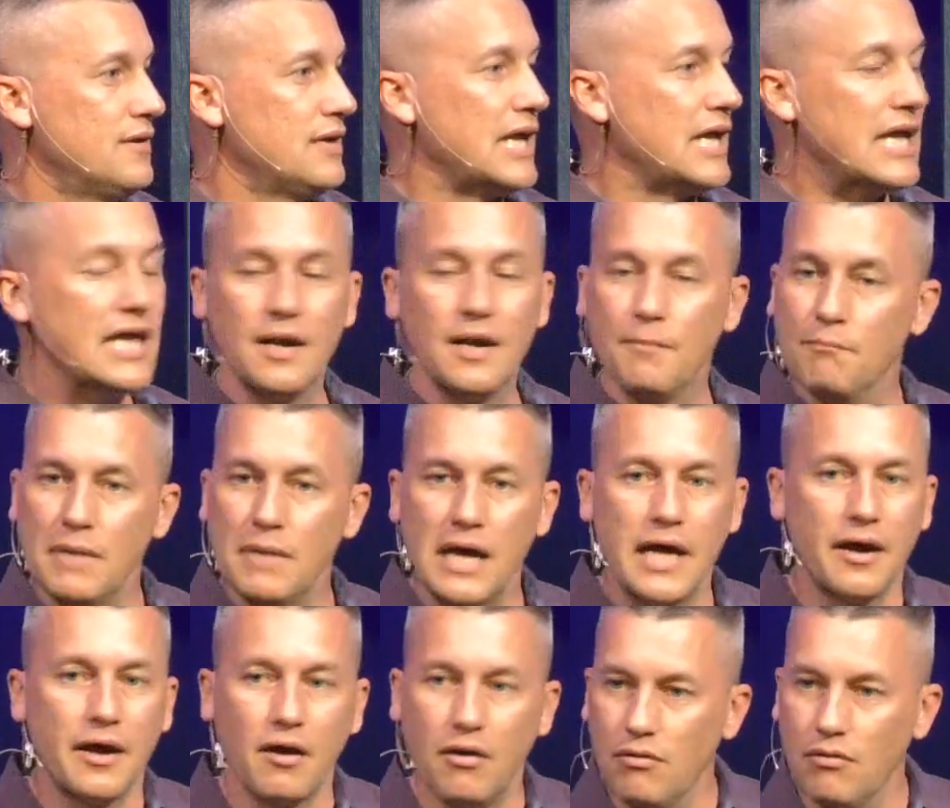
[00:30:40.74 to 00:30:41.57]
in a
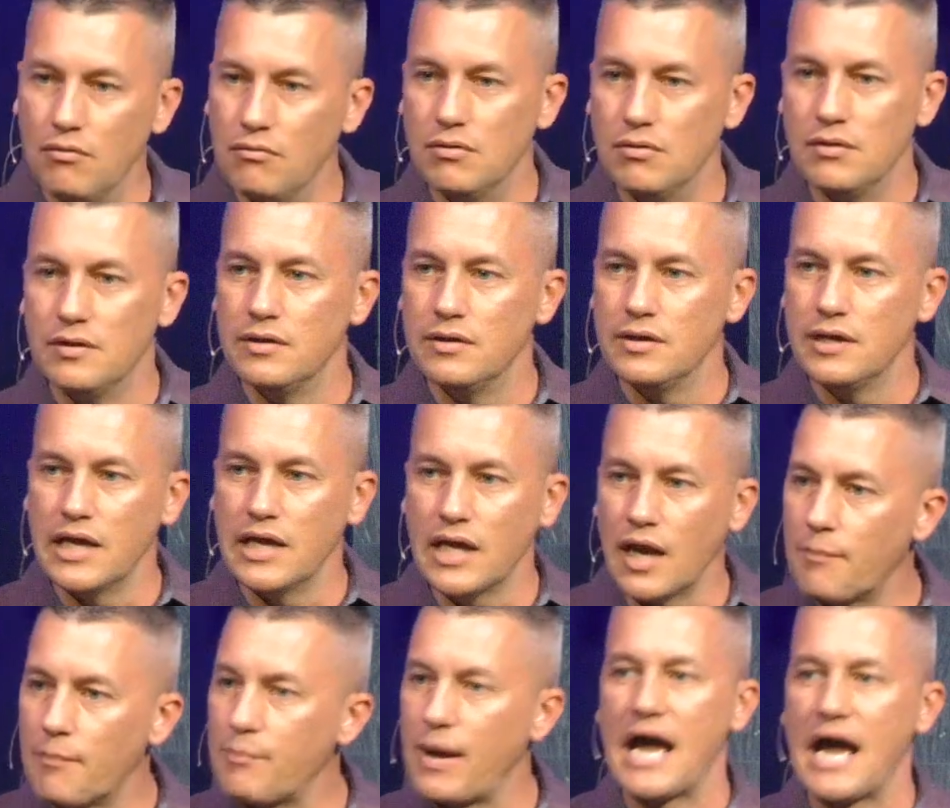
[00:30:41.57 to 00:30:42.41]
meadow,
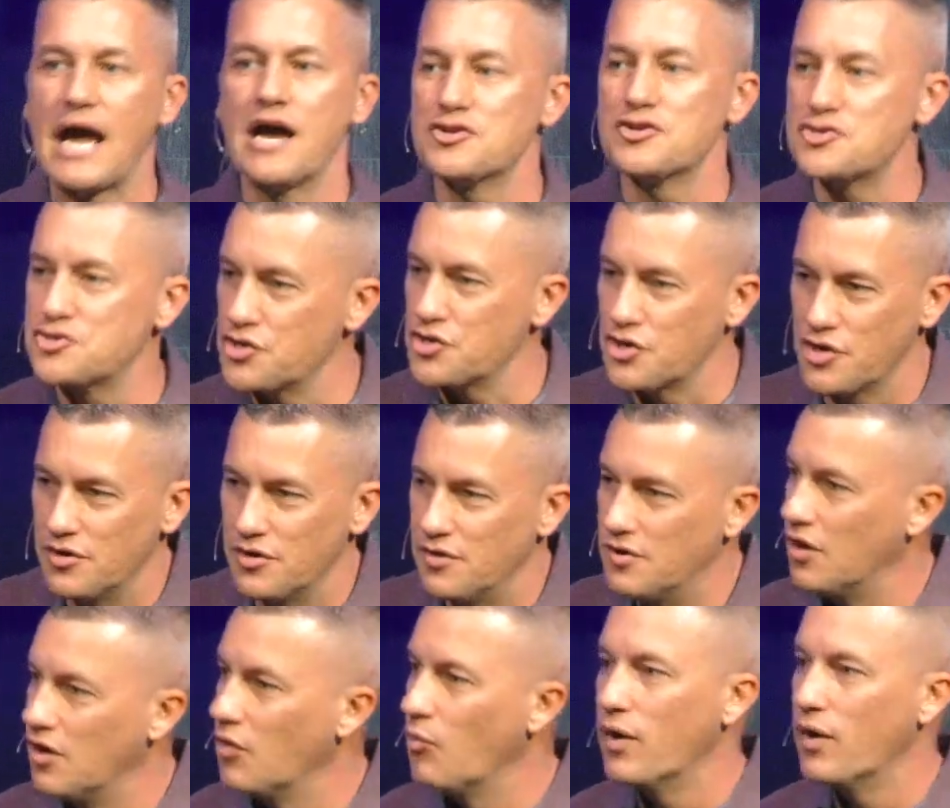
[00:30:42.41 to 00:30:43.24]
in a pasture,
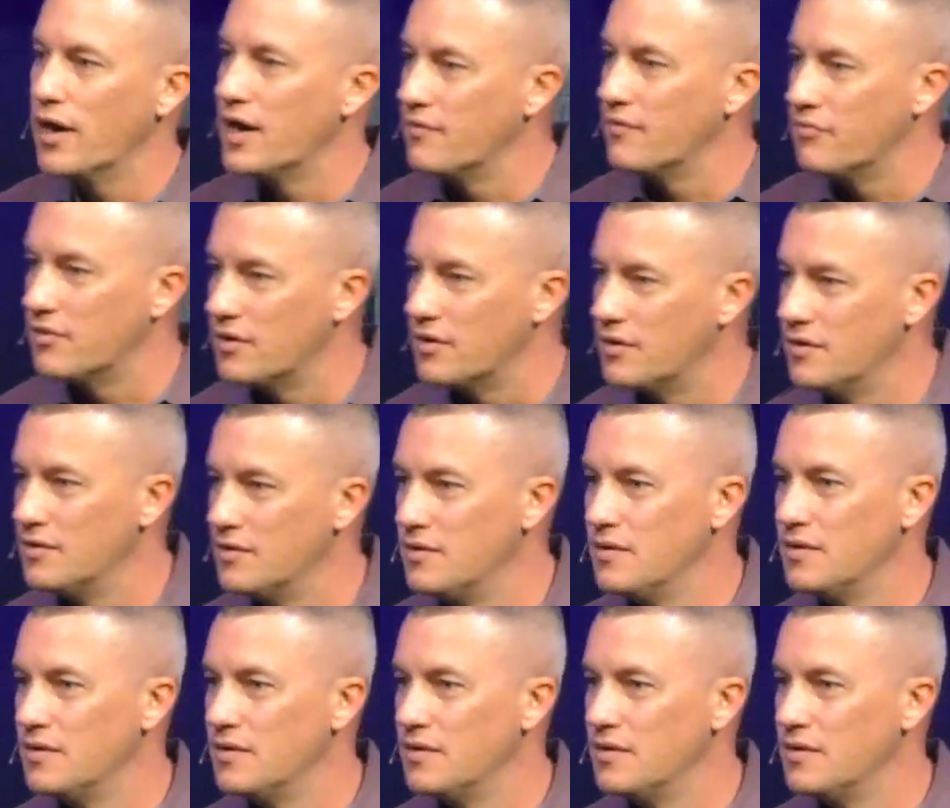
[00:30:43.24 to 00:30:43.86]
or whatever.